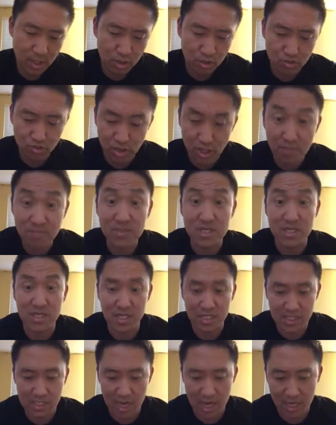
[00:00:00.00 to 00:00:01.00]
Dreams
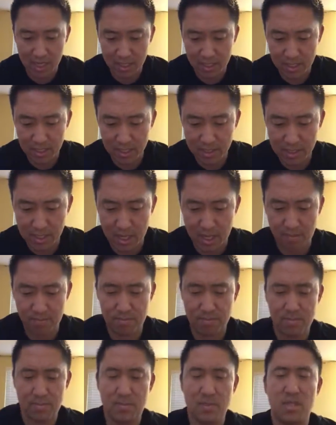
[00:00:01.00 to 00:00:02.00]
is exactly the same.
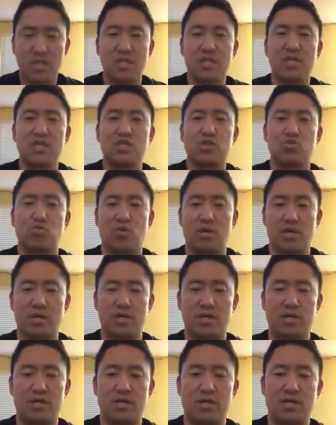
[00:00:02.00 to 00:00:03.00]
This
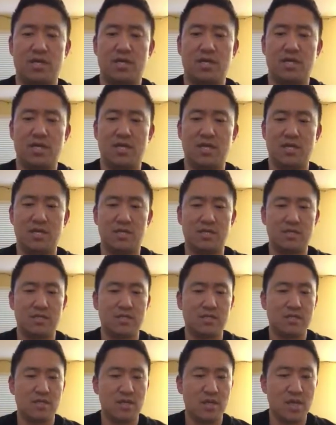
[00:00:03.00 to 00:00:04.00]
one
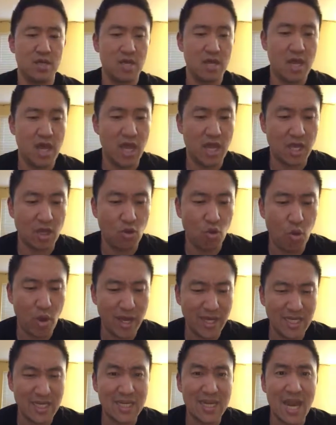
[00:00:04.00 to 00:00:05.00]
is a
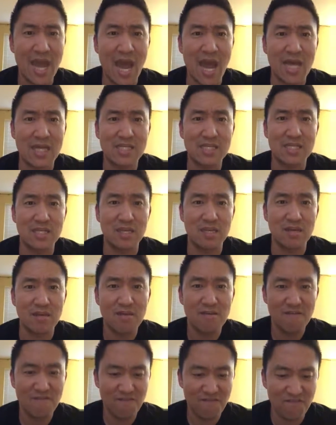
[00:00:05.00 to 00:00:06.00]
quite nasty,
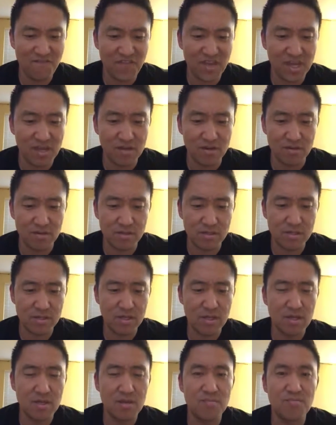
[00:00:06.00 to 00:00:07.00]
fierce,
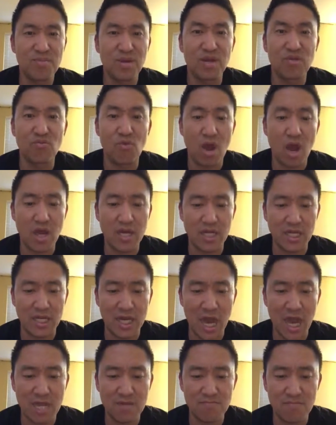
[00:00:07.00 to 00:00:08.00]
begrotting
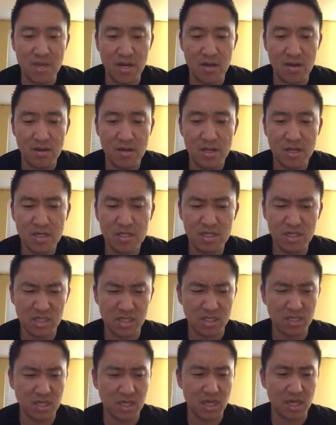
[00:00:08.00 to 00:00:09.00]
nightmare.
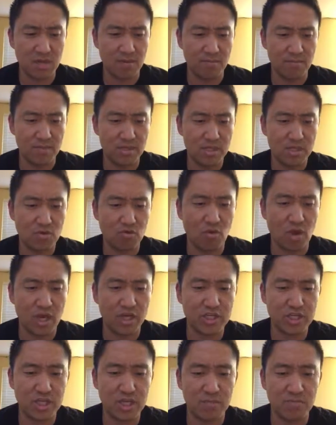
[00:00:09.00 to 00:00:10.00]
Just look at him,
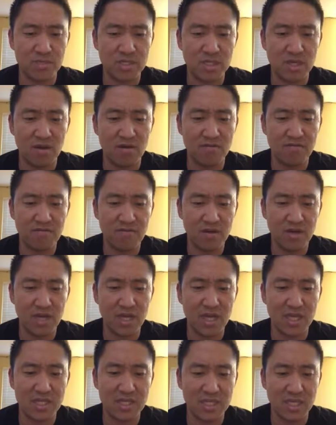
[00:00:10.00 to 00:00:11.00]
squashing himself
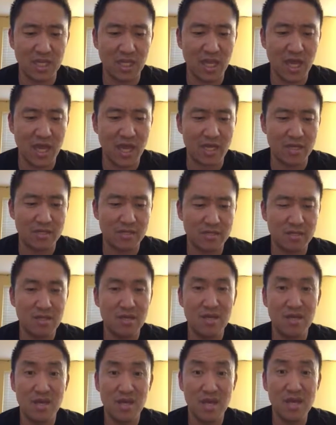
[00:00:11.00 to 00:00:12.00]
against the glass.
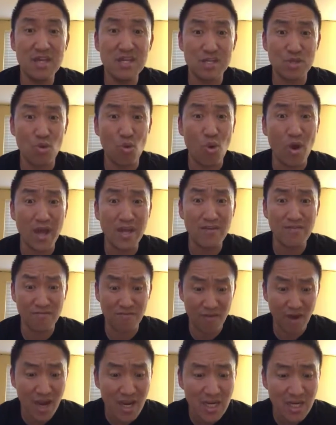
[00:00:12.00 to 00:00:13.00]
It is quite
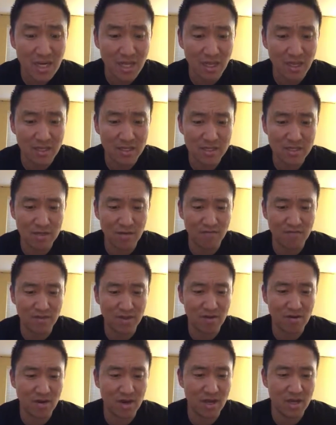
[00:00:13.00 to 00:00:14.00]
frightening,
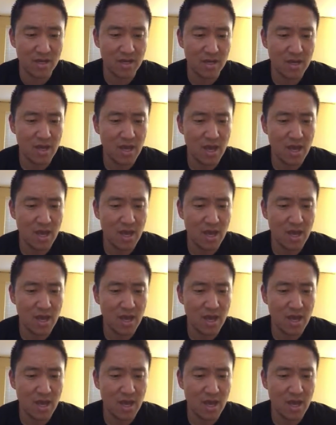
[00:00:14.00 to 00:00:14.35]
Sophie cried.